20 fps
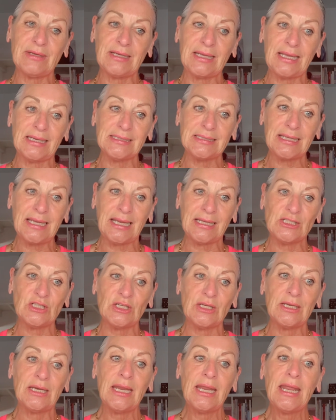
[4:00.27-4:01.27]

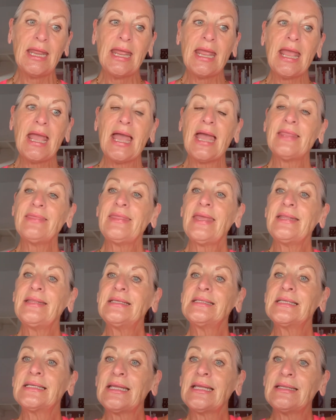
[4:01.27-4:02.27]
indication. And then
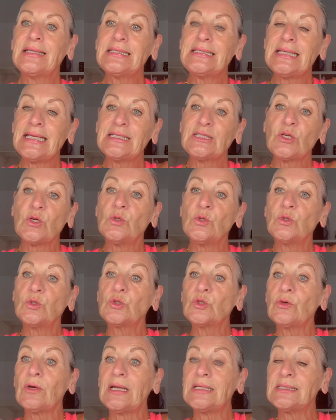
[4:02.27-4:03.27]
there's another test
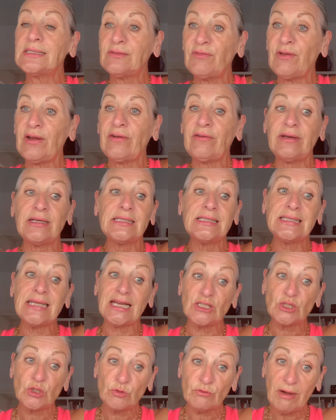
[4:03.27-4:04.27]
called transferrin
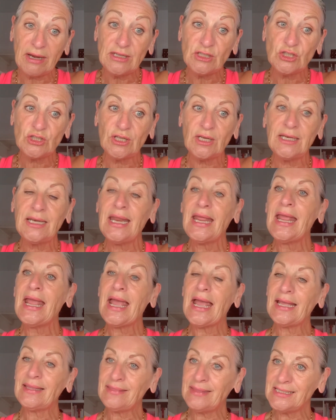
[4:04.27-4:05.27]
saturation,
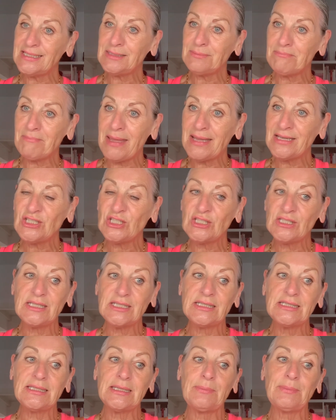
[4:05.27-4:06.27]
and this measures
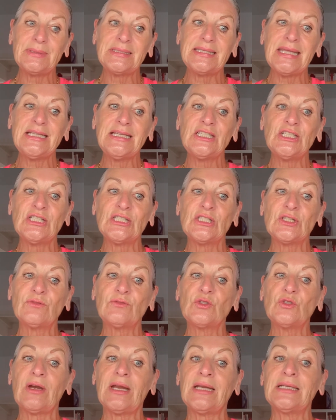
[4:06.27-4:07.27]
the percentage
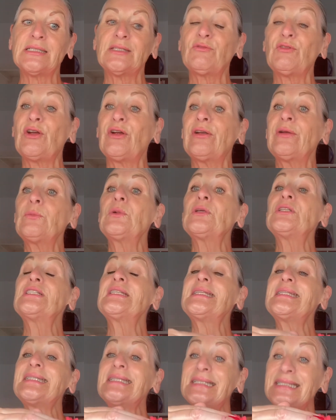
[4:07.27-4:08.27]
of transferrin
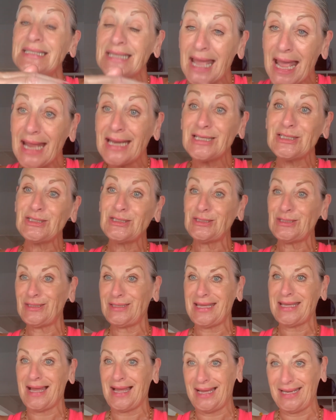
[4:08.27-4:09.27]
which is attached to
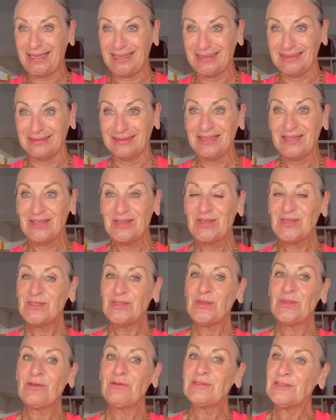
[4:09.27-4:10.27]
the iron.
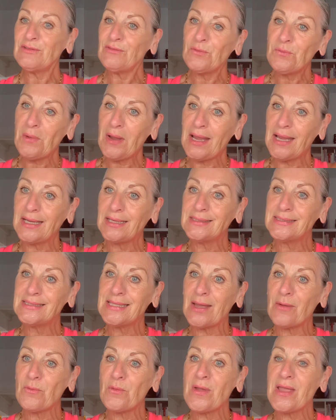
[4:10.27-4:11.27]
So there are different ways
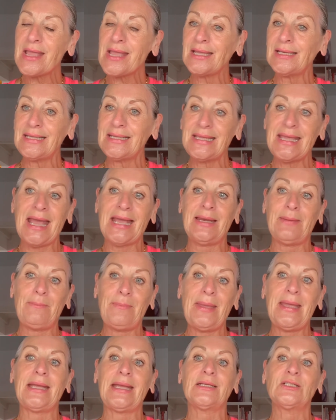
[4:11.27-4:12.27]
that we can get a
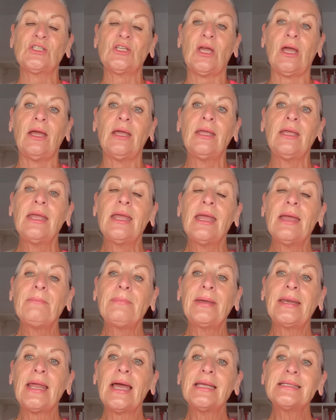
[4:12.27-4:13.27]
picture.
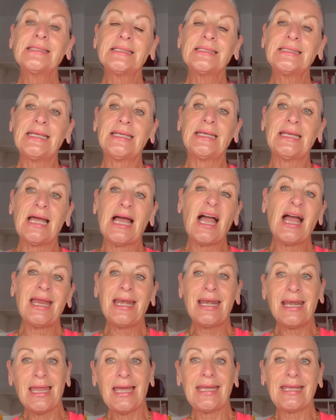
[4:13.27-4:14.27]
But as I said, I
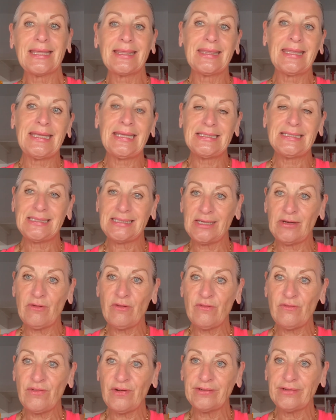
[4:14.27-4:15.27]
like the
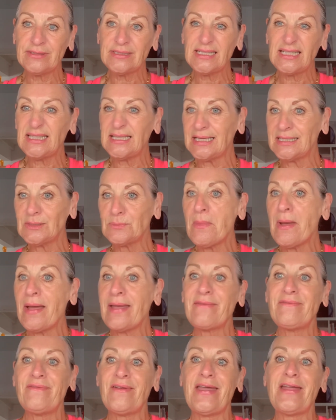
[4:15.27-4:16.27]
serum ferritin. That's
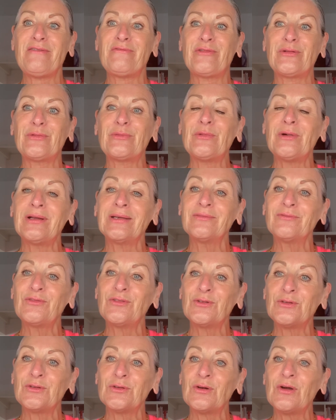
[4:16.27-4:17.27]
my favourite one
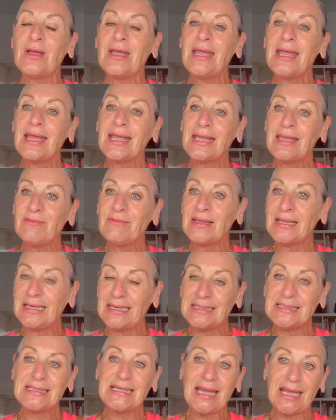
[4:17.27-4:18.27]
for giving an
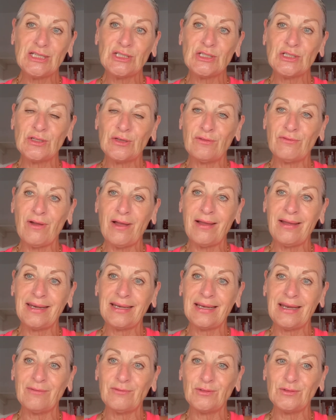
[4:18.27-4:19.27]
indication of
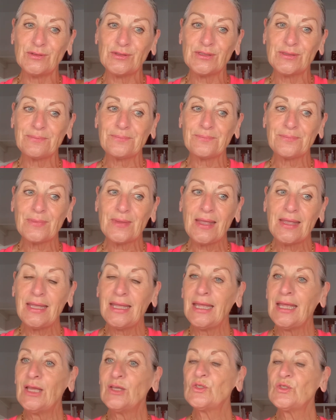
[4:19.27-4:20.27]
iron levels.
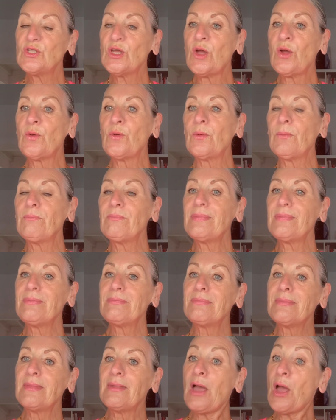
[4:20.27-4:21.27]
So
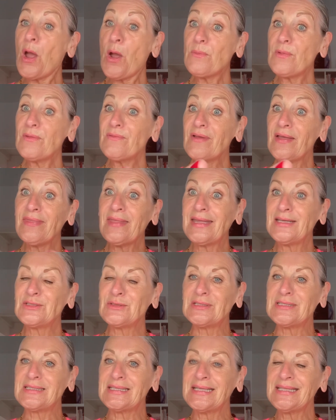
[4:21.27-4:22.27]
I hope you found that
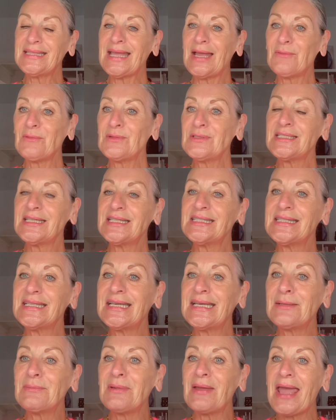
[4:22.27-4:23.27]
interesting. That was just a
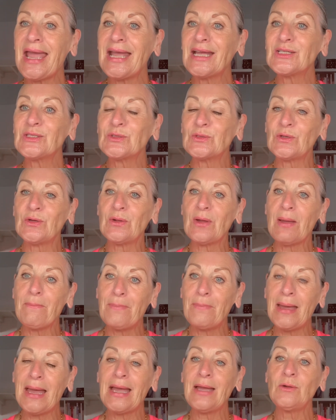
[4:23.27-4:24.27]
little bit extra
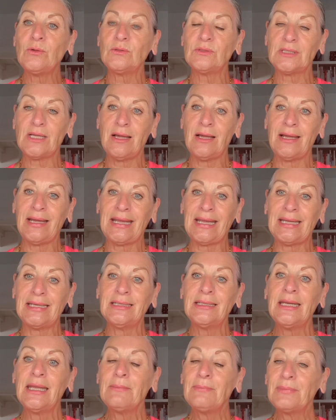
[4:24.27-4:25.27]
about
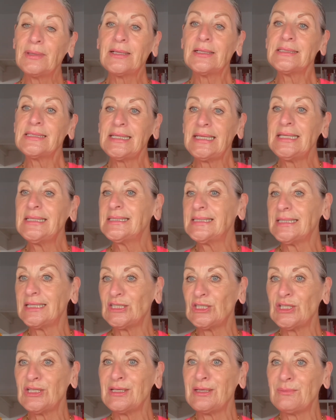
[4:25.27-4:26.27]
iron, because it is
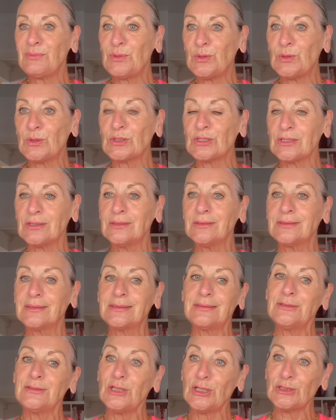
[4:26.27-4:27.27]
such an
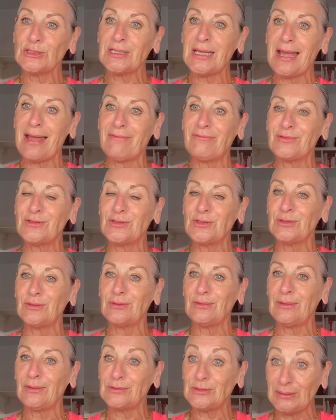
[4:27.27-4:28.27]
important, not to have
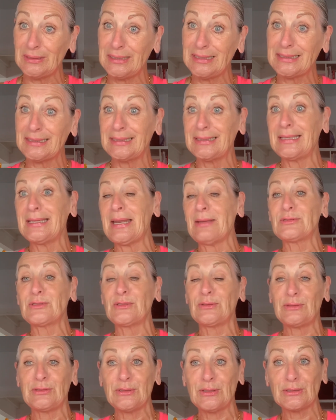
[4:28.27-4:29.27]
too little and
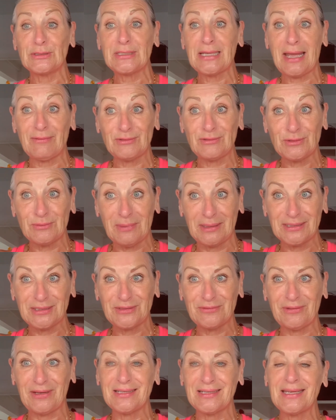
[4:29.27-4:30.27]
absolutely not to have too
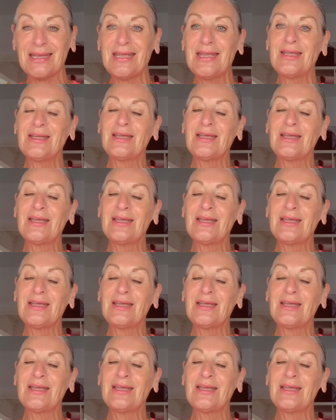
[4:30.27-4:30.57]
much of it.